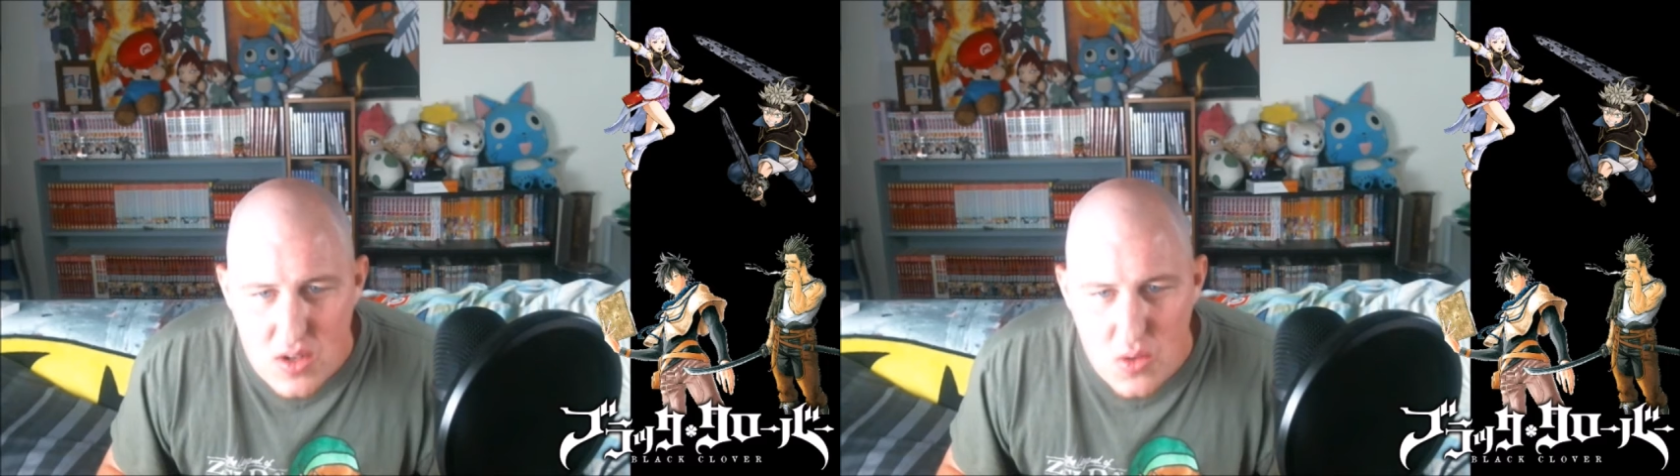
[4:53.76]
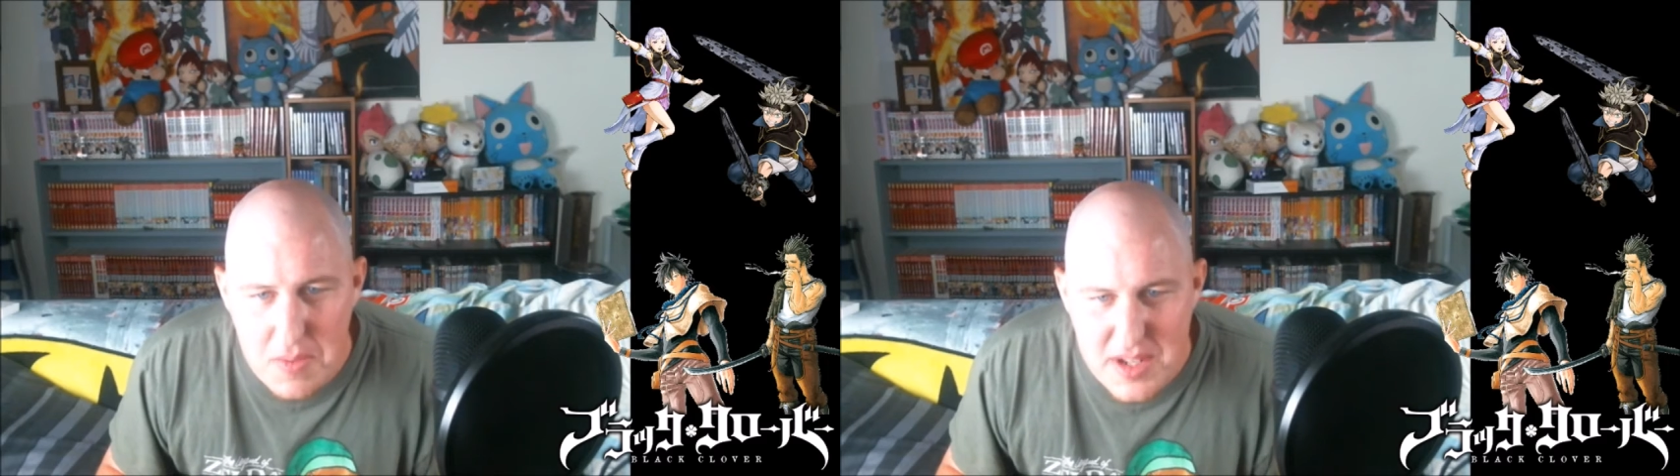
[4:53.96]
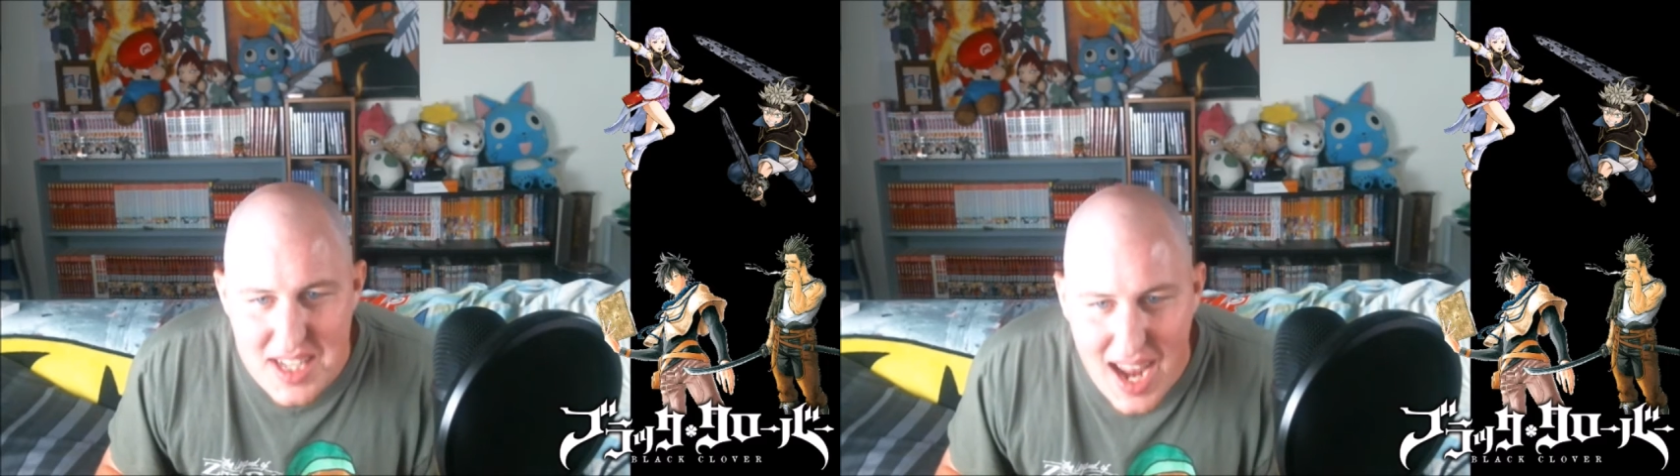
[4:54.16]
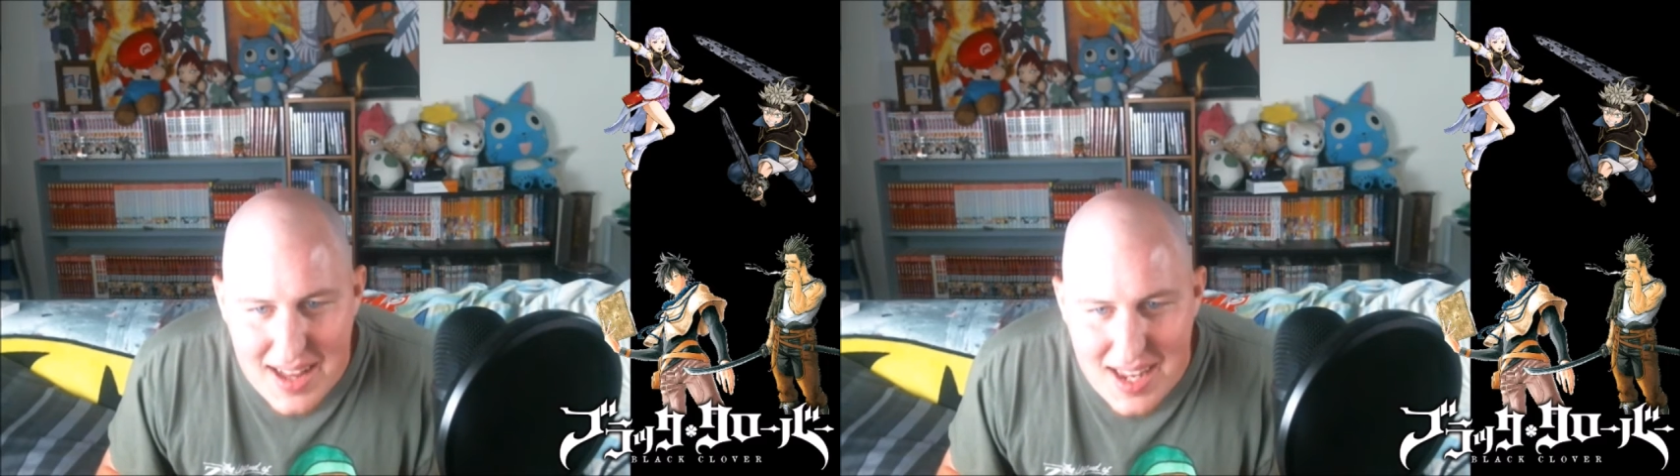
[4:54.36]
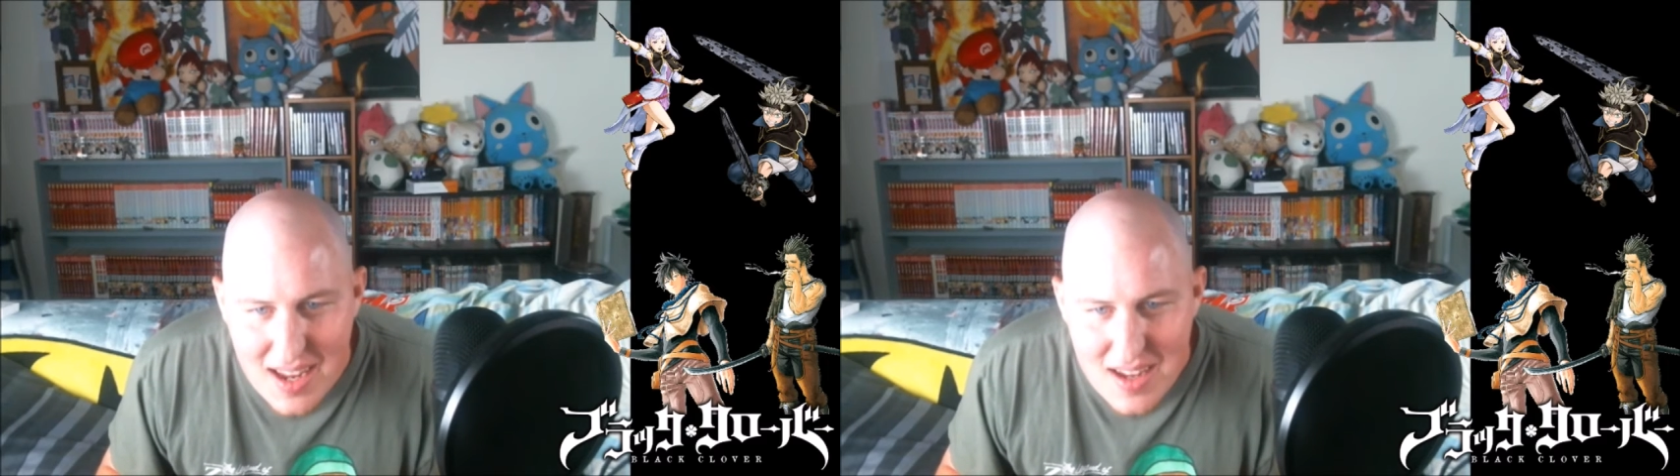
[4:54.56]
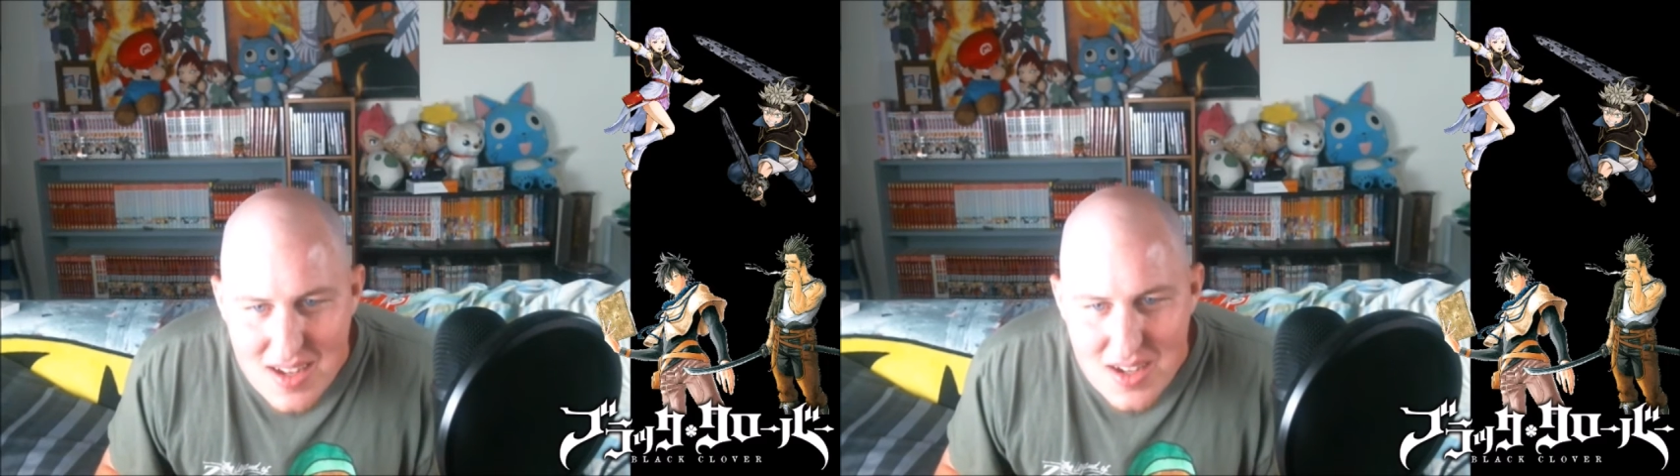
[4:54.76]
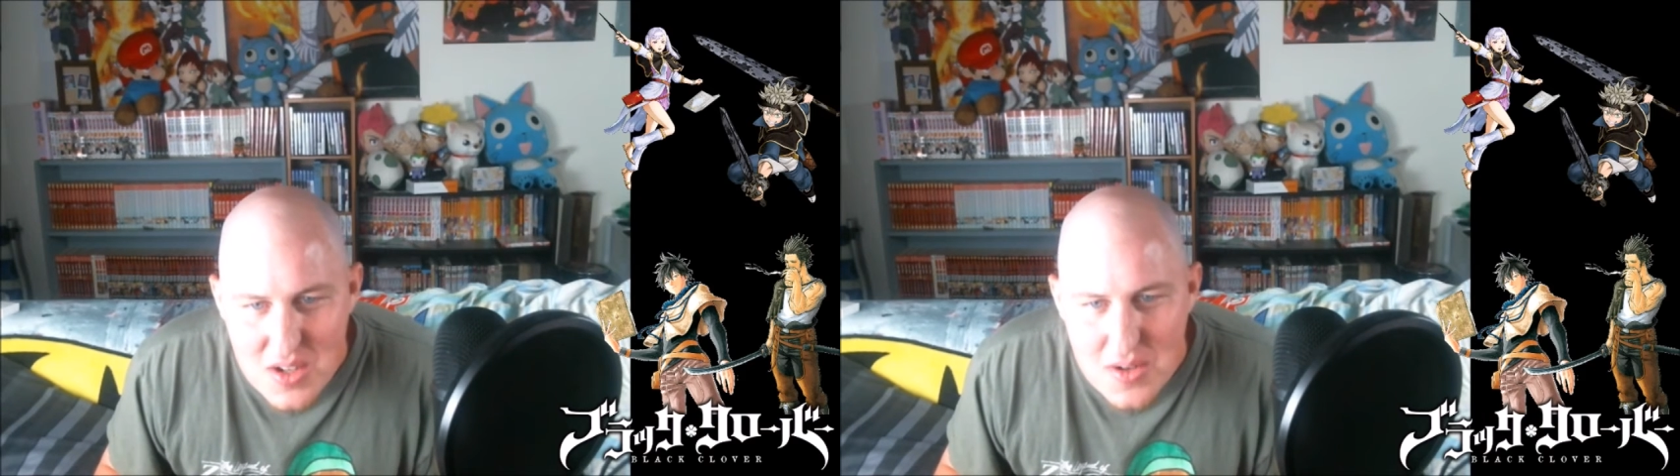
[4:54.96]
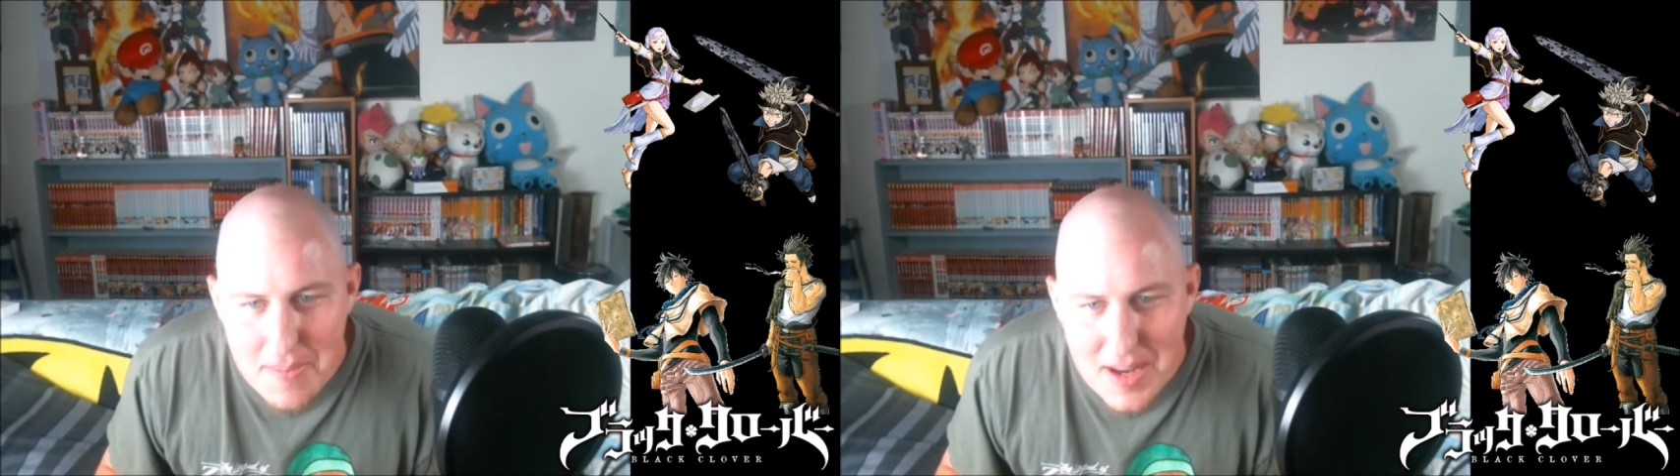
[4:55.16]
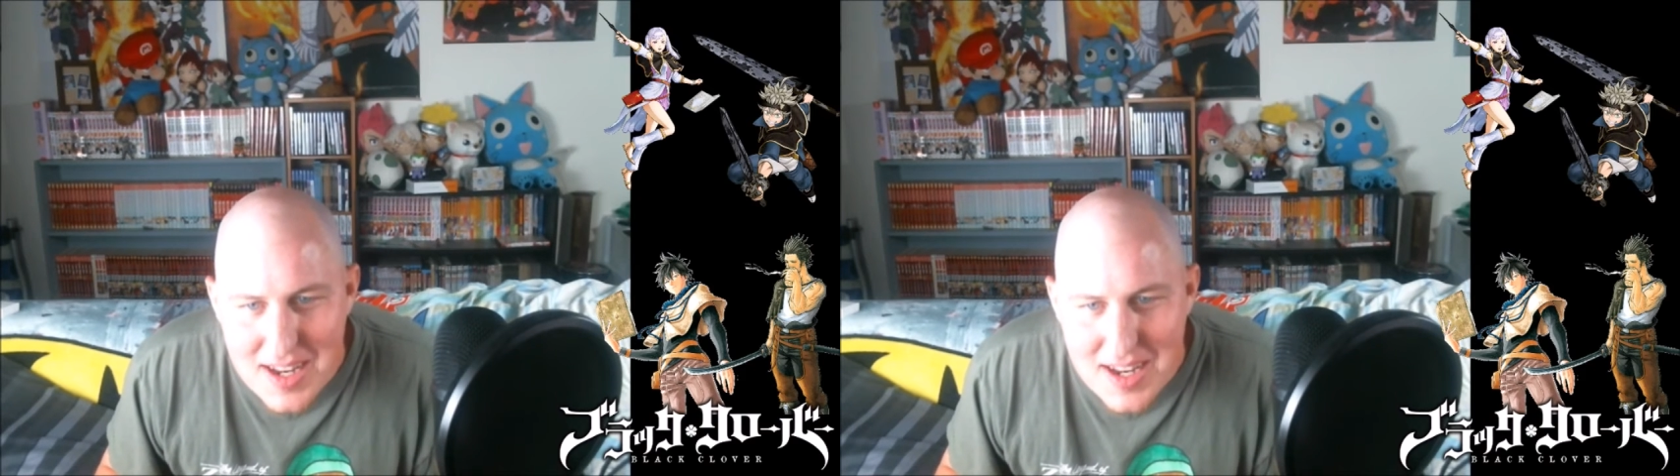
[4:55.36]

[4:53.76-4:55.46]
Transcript: What was that? Want